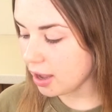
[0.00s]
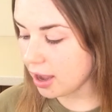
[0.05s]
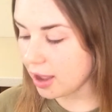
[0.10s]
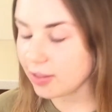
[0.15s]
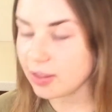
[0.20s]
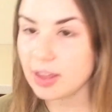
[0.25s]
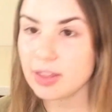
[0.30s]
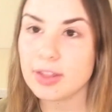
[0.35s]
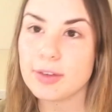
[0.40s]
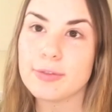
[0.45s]

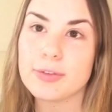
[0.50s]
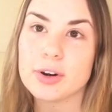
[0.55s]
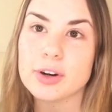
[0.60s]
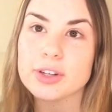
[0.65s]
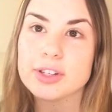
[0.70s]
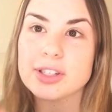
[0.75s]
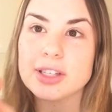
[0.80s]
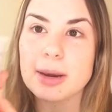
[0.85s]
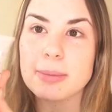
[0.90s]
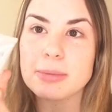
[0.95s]
And then the
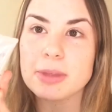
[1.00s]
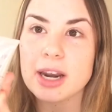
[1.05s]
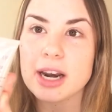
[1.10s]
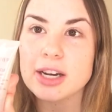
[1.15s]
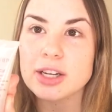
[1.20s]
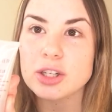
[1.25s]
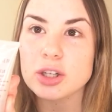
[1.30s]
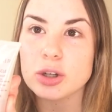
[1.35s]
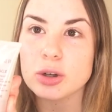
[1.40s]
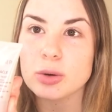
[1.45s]
first step that
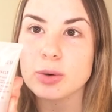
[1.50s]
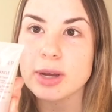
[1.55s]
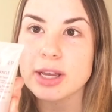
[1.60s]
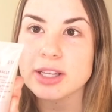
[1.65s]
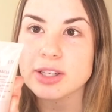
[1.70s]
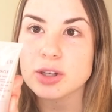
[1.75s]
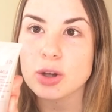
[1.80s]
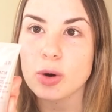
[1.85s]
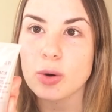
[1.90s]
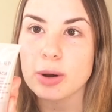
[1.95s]
I do
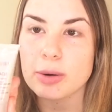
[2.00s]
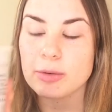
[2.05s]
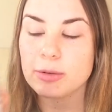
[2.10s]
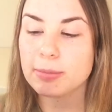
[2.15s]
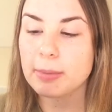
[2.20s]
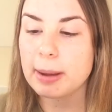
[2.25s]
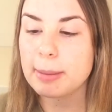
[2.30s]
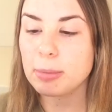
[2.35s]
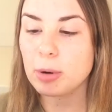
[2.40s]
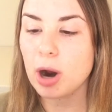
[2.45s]
is go in
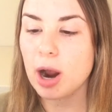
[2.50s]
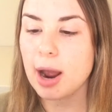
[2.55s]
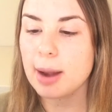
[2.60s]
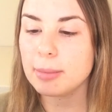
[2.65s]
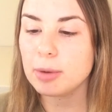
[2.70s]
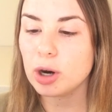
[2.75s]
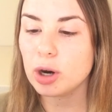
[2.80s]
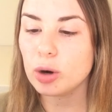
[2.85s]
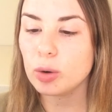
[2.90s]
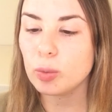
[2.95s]
with my
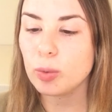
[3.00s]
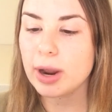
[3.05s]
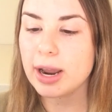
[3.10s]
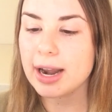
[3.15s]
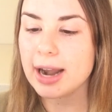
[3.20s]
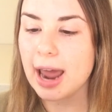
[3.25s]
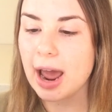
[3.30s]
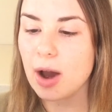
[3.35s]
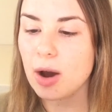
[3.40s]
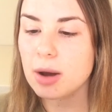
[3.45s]
primer.
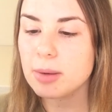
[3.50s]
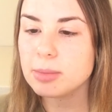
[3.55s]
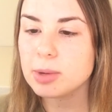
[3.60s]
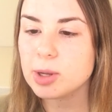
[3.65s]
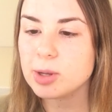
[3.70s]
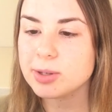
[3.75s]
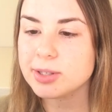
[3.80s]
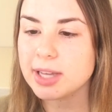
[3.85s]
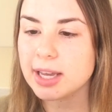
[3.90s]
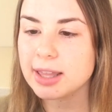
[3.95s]
Right now I'm
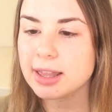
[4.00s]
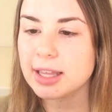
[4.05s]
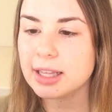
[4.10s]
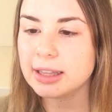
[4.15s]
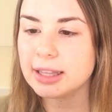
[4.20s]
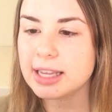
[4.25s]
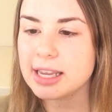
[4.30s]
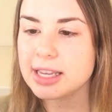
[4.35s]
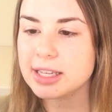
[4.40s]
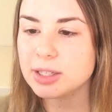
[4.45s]
using the
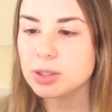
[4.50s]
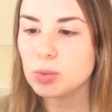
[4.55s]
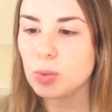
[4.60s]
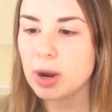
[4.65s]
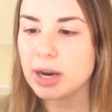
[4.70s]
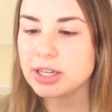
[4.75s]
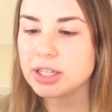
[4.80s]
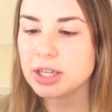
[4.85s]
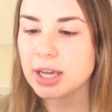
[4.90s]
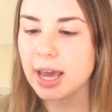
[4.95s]
Lise
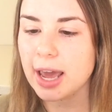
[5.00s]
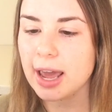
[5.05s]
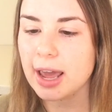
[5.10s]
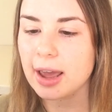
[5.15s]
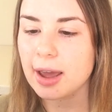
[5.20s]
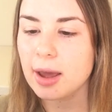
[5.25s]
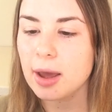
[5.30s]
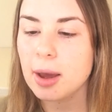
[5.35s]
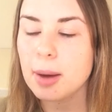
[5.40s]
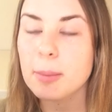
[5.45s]

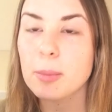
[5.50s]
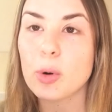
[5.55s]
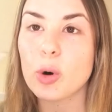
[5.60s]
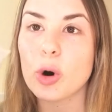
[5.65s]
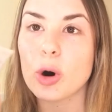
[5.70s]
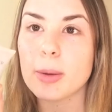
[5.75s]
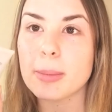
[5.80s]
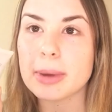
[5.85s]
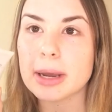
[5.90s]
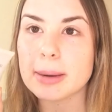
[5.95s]
Watier
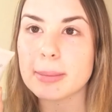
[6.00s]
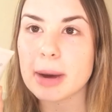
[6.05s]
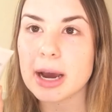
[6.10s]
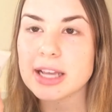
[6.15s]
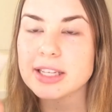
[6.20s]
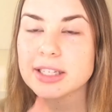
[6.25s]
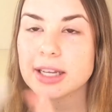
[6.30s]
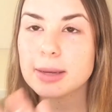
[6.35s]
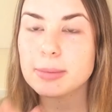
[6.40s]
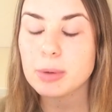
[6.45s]
Pore
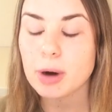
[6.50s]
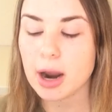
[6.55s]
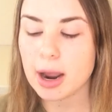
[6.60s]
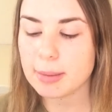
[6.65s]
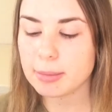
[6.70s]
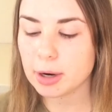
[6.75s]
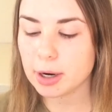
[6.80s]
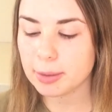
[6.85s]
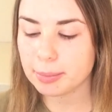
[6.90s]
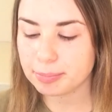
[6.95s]
Minimizing
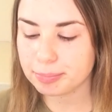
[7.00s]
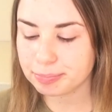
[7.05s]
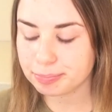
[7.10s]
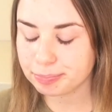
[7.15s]
Primer.